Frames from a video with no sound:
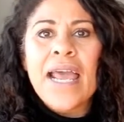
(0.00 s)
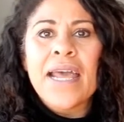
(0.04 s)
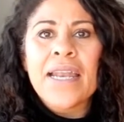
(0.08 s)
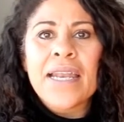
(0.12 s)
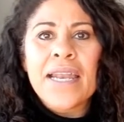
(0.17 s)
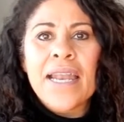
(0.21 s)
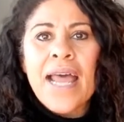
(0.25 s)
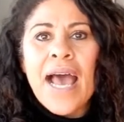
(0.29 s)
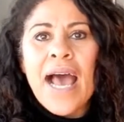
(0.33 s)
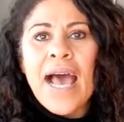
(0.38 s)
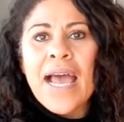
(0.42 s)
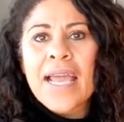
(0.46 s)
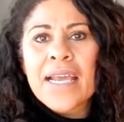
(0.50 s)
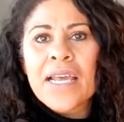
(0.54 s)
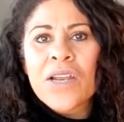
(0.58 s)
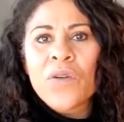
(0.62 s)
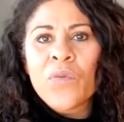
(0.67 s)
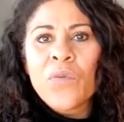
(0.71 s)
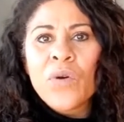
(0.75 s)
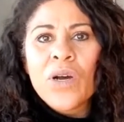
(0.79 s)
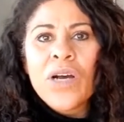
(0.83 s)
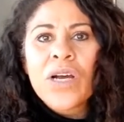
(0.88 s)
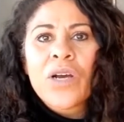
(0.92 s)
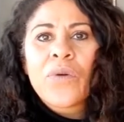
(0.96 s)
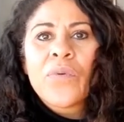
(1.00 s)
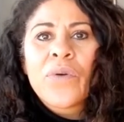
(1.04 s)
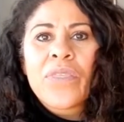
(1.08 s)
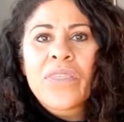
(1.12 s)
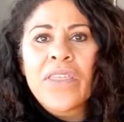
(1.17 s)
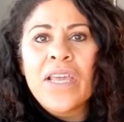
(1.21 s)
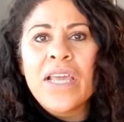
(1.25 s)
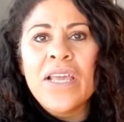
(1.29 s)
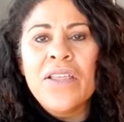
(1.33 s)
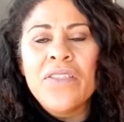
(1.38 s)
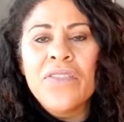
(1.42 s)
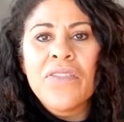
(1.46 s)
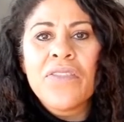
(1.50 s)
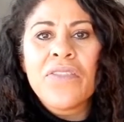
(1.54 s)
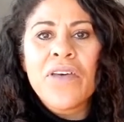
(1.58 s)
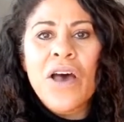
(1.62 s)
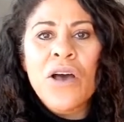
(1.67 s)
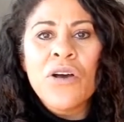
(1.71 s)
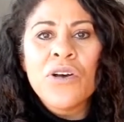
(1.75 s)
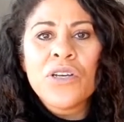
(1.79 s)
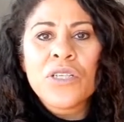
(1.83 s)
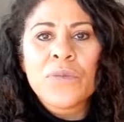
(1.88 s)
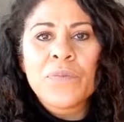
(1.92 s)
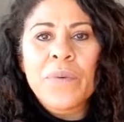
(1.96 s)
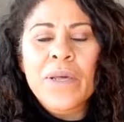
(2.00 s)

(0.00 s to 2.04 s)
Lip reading: and I can work within those